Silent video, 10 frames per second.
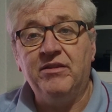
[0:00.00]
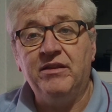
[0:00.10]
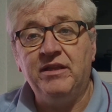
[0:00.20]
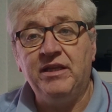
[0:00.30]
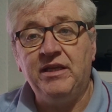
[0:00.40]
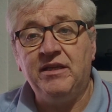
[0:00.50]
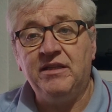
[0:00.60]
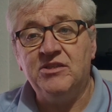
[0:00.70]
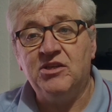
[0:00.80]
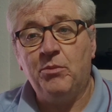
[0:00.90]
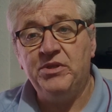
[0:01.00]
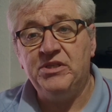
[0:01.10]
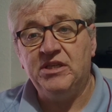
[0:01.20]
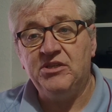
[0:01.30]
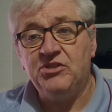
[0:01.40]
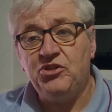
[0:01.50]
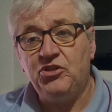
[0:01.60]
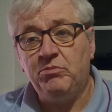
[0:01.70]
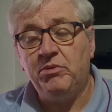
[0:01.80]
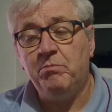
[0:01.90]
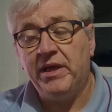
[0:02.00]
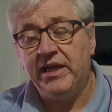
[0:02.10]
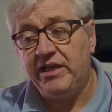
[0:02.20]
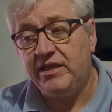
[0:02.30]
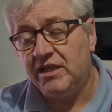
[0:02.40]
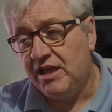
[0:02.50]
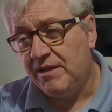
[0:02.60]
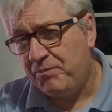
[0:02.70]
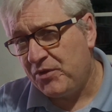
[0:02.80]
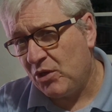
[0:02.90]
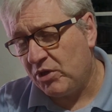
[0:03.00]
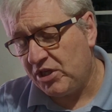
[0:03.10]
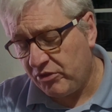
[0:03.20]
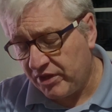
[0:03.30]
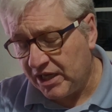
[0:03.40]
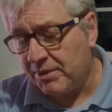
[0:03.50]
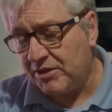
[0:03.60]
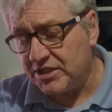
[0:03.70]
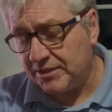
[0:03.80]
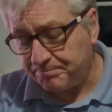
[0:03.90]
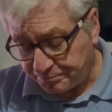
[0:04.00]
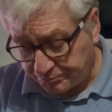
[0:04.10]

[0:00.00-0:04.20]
this compensation should have been paid. Don't know what you think about it.